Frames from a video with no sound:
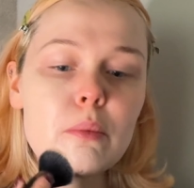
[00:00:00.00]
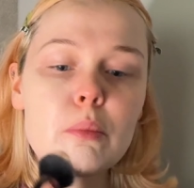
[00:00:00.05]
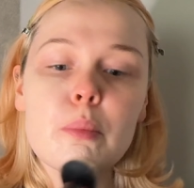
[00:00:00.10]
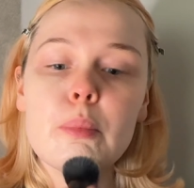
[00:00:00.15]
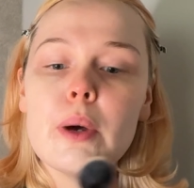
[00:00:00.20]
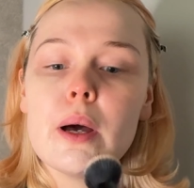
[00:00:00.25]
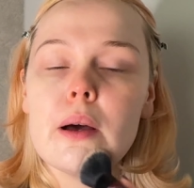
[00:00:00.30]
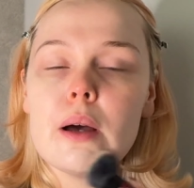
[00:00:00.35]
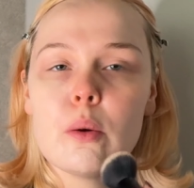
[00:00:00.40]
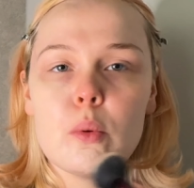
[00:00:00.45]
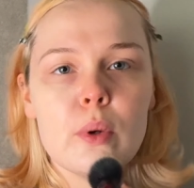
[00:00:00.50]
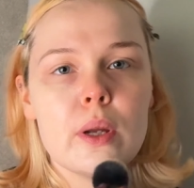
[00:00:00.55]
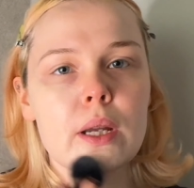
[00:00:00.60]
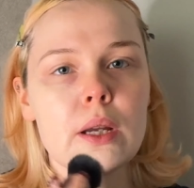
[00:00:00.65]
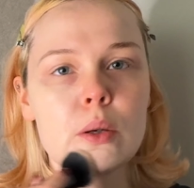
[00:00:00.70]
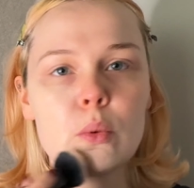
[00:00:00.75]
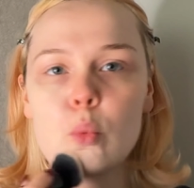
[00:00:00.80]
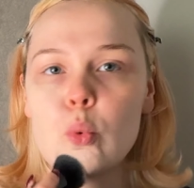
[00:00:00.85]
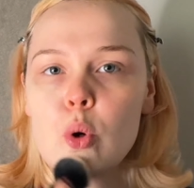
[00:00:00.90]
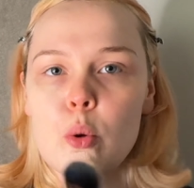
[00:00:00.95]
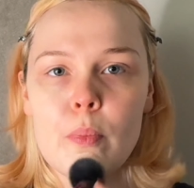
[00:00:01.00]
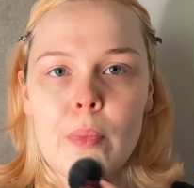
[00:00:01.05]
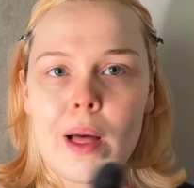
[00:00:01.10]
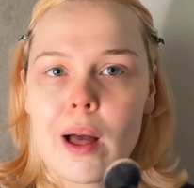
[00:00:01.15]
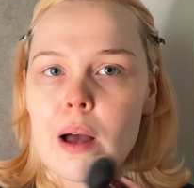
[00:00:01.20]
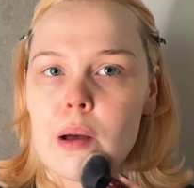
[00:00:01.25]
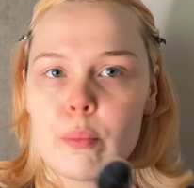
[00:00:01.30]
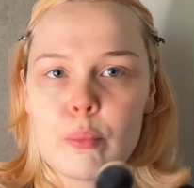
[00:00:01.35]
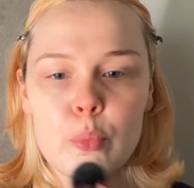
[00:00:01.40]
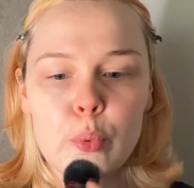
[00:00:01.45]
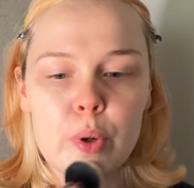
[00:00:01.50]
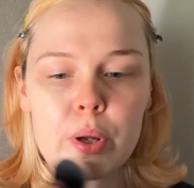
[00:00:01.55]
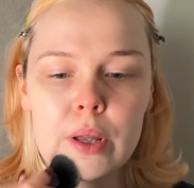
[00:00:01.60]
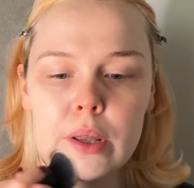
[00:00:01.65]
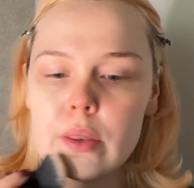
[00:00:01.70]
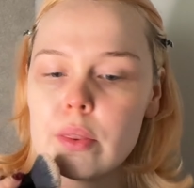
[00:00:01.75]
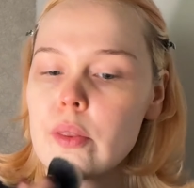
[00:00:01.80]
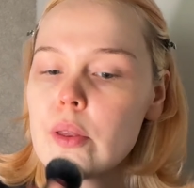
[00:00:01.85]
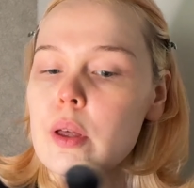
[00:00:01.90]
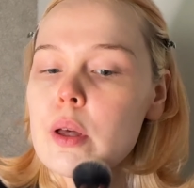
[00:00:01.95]
but we can warm that up
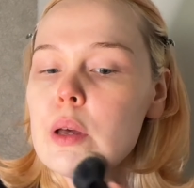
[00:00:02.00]
with